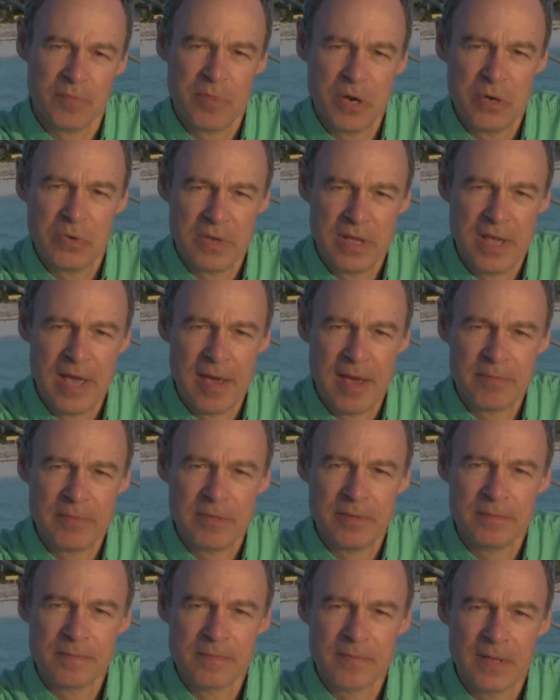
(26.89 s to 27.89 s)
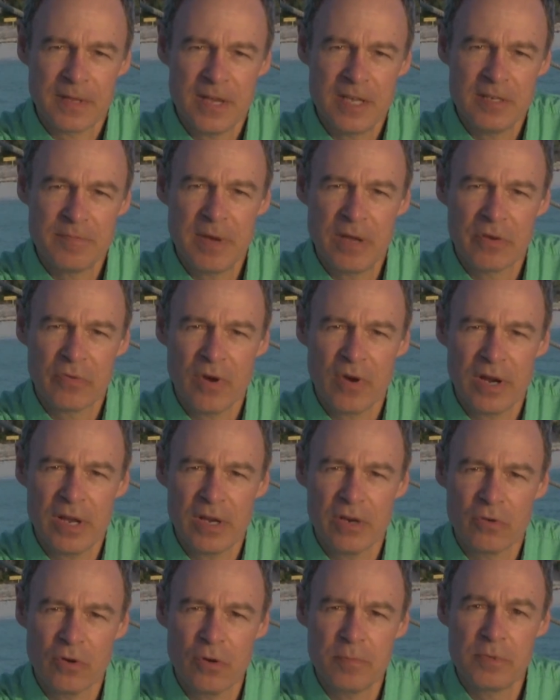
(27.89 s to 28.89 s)
boat captain. He's been
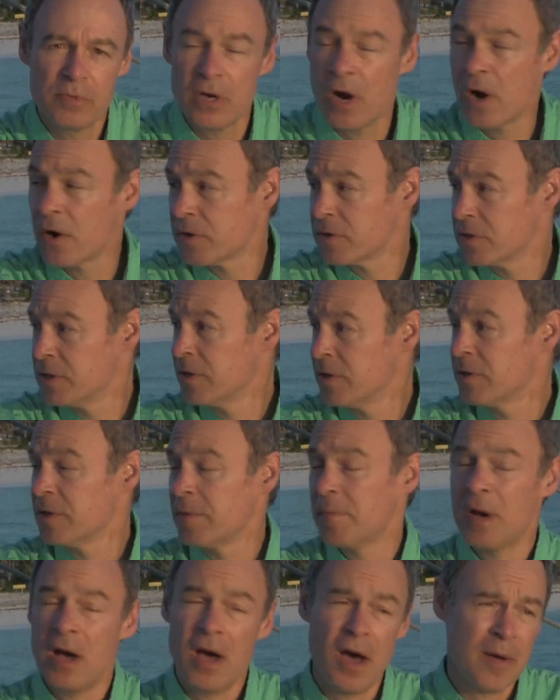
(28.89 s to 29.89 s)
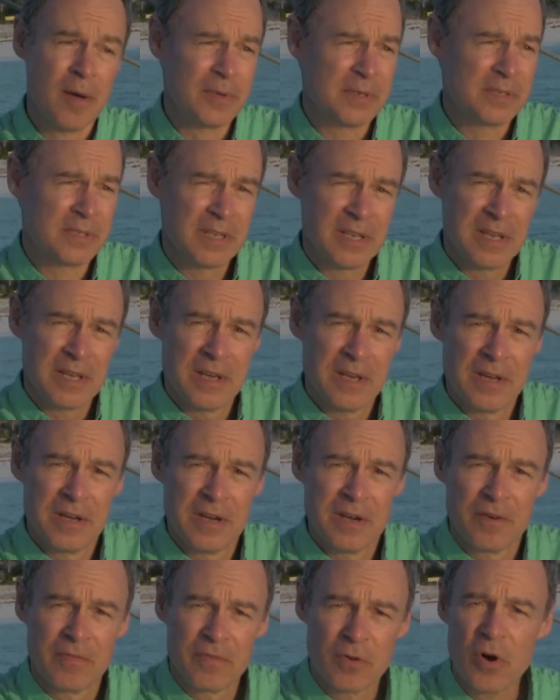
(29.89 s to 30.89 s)
running group charters here in the Bahamas
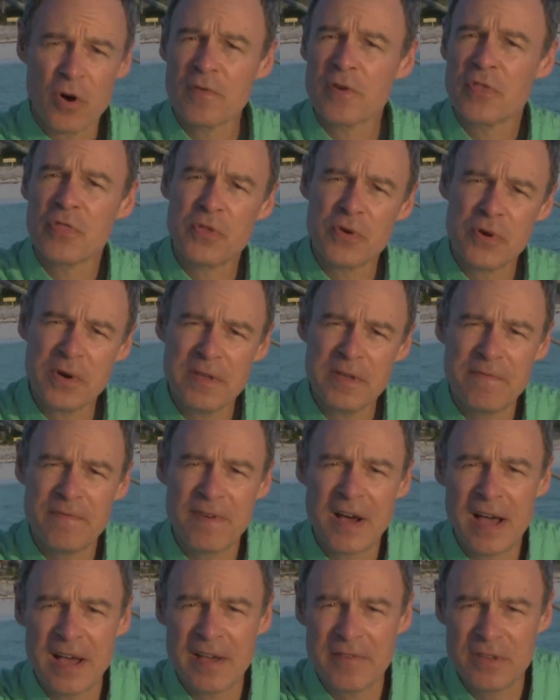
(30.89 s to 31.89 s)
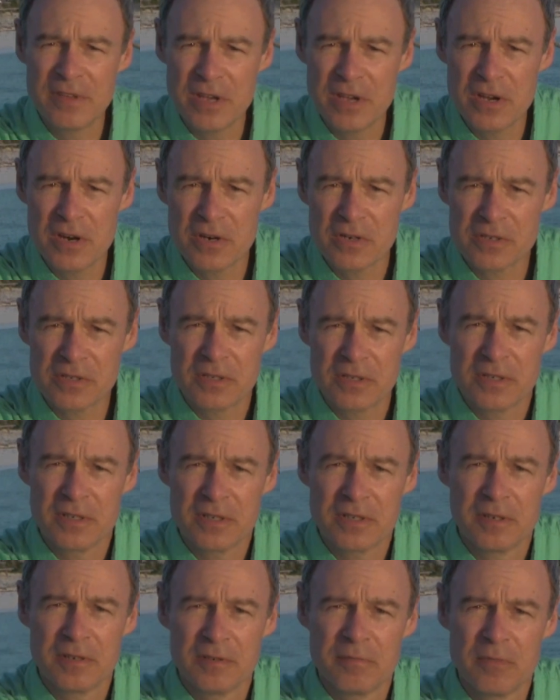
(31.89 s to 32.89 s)
for over thirty-five years,
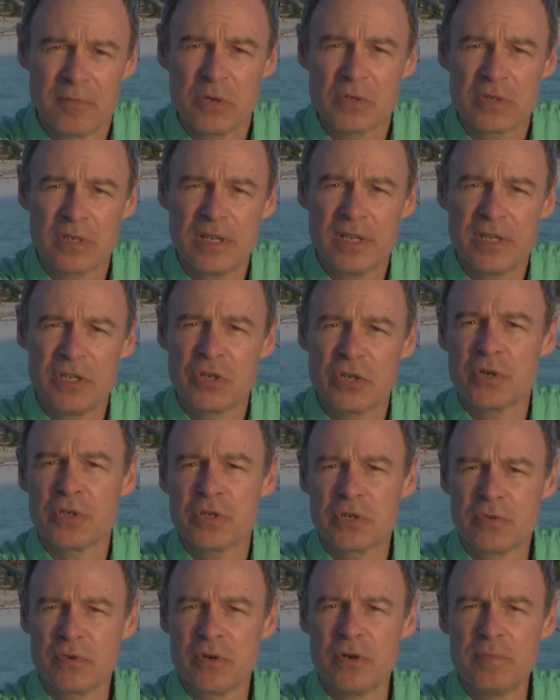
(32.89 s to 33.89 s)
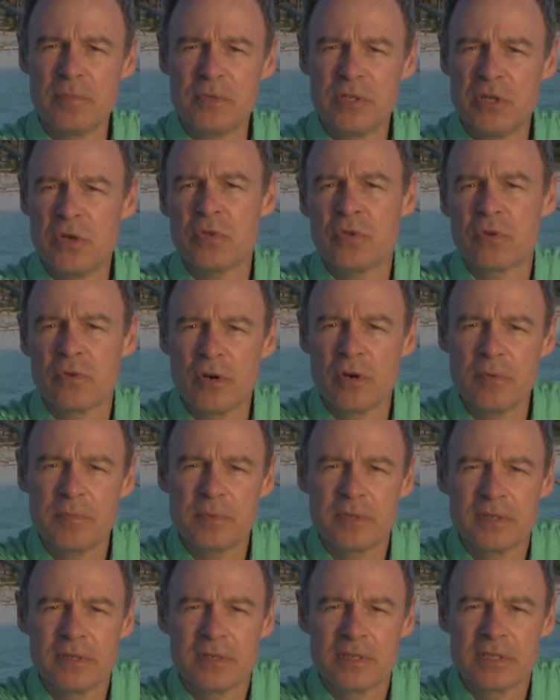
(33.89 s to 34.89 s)
mostly church groups, youth
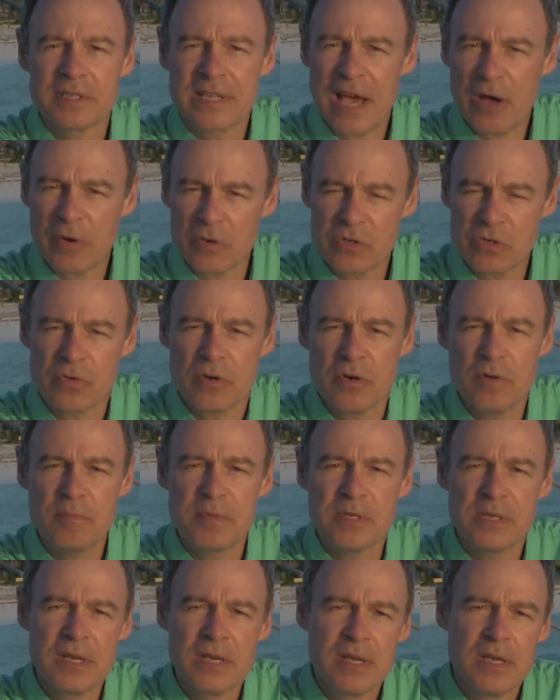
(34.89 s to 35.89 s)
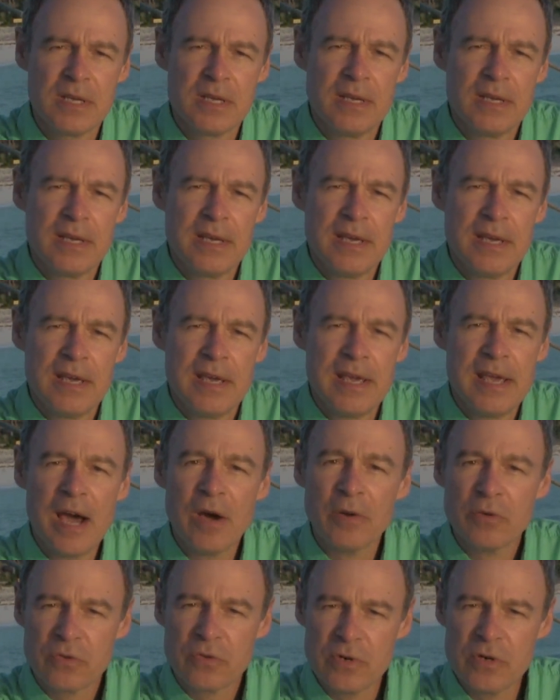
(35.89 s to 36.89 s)
groups, scout troops. He
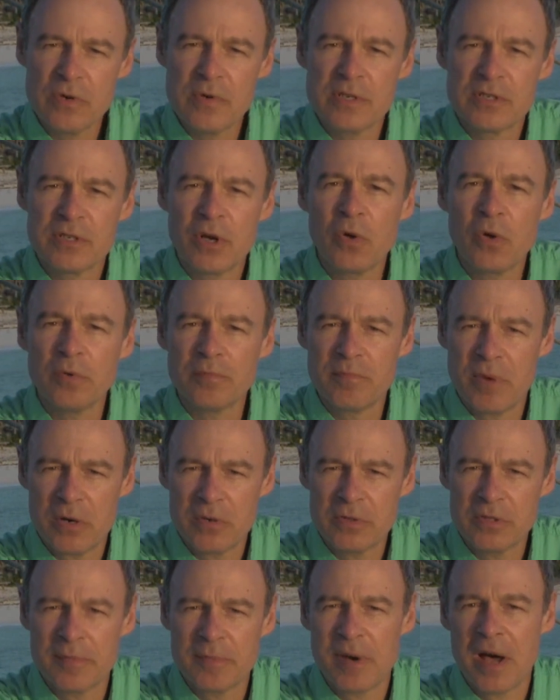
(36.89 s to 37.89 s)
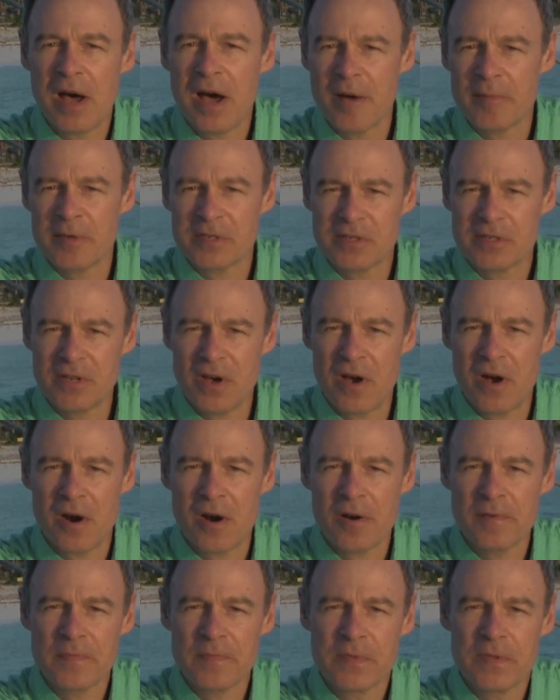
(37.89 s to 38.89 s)
outgrew his old boat, the Bahamas
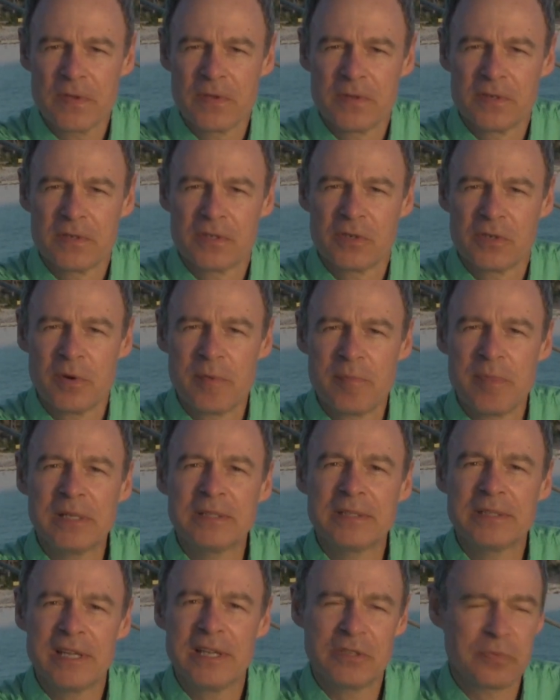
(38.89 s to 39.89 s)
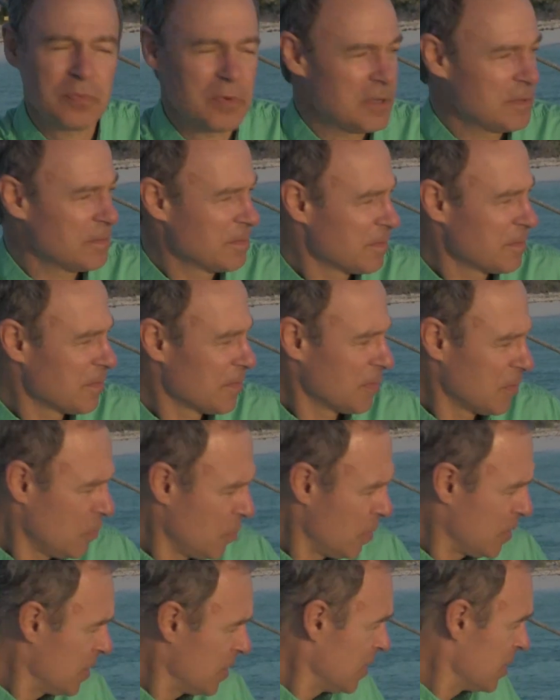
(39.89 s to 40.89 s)
Star, so he built this one,
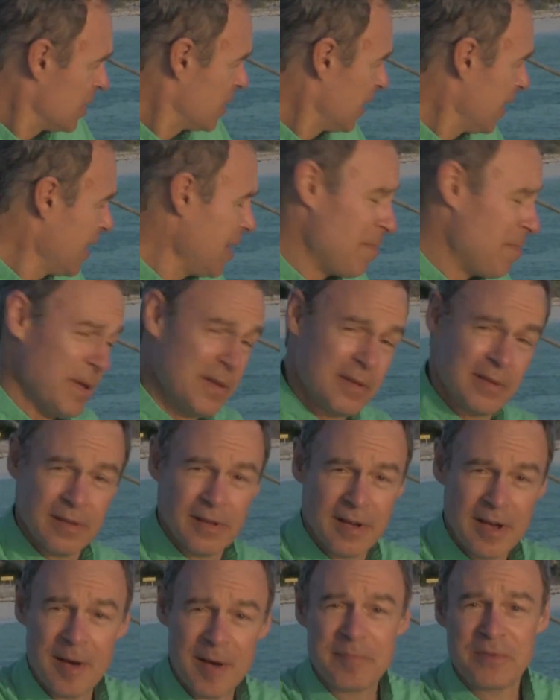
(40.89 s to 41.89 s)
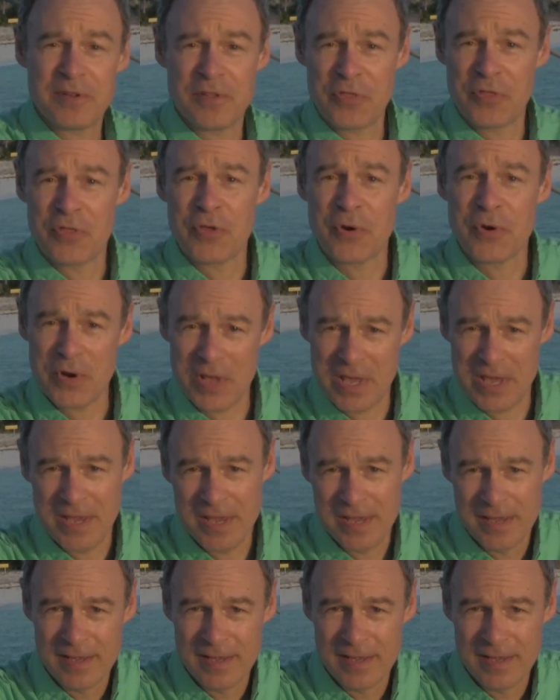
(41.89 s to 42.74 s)
which can sleep up to thirty.